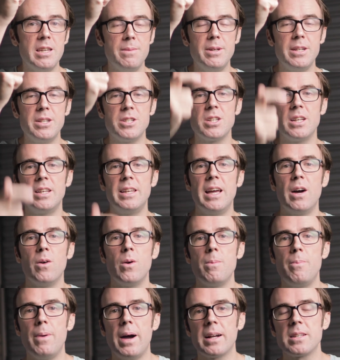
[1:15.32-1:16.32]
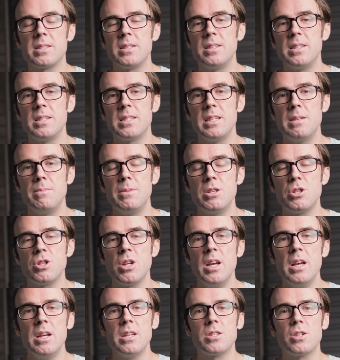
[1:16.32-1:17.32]
image, and now we're back to this
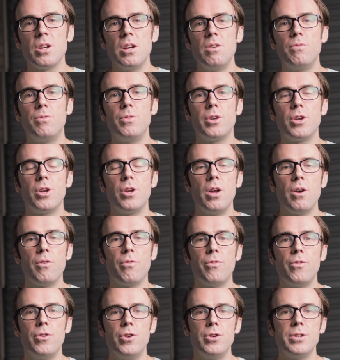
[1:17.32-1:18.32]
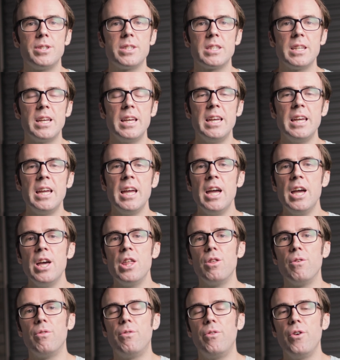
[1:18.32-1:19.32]
image. So if you see,
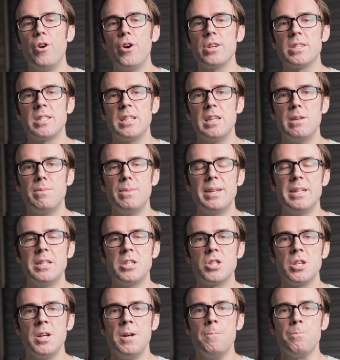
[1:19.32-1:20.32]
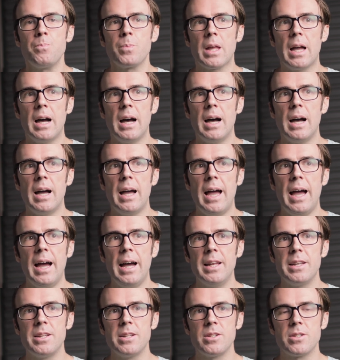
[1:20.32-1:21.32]
the first image
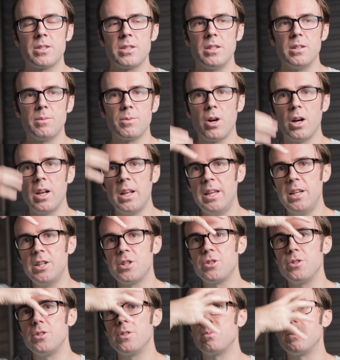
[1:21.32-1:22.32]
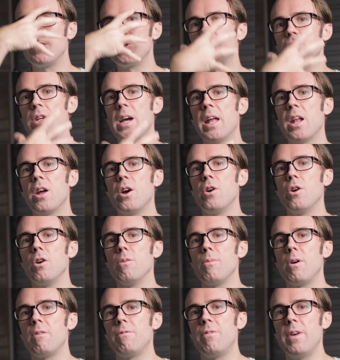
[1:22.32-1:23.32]
had some kind of issues with shadow
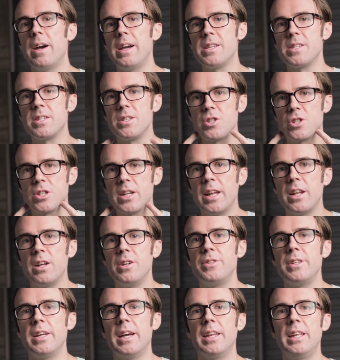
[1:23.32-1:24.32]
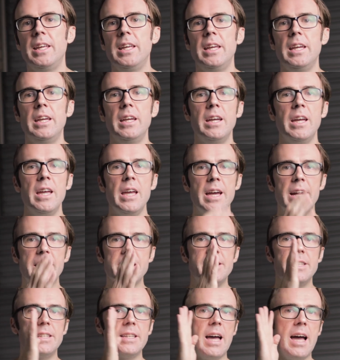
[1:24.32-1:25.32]
on my face and shadow down here.
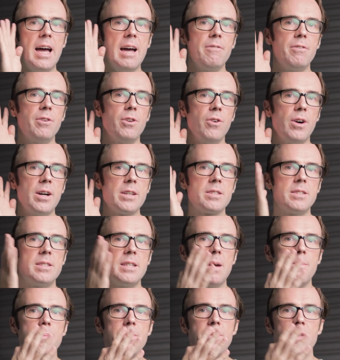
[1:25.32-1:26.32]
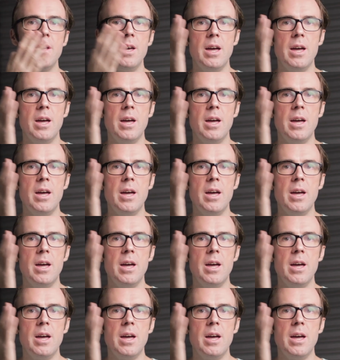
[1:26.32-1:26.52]
It didn't have a nice depth